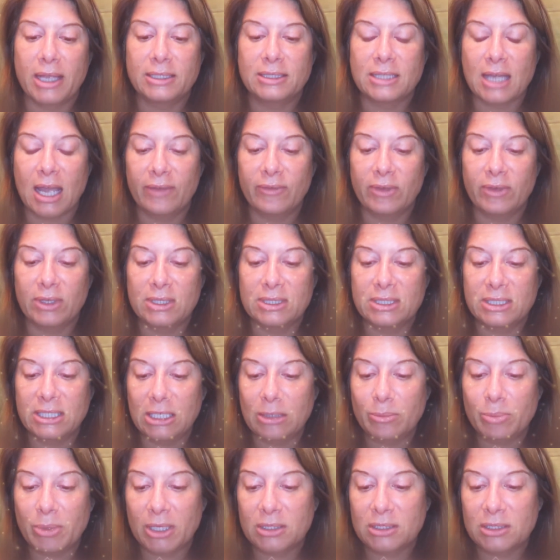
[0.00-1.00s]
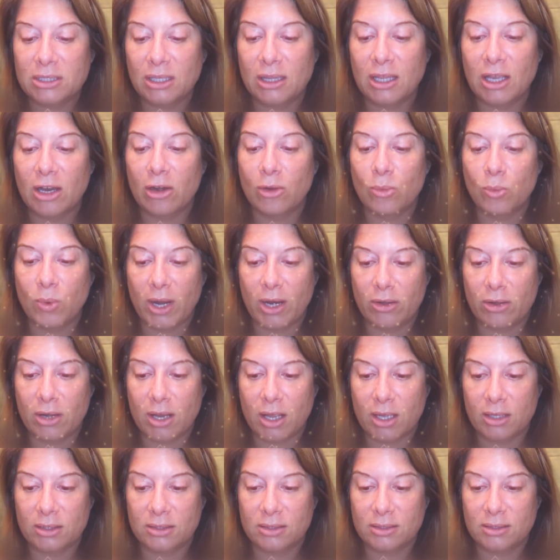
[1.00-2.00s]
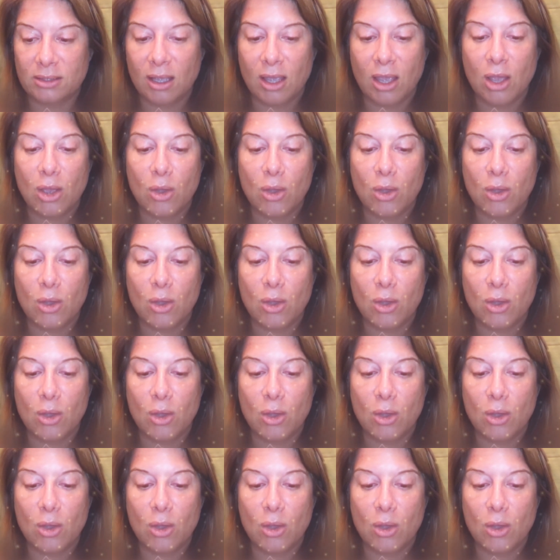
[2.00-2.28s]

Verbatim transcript: diving deep into their awareness,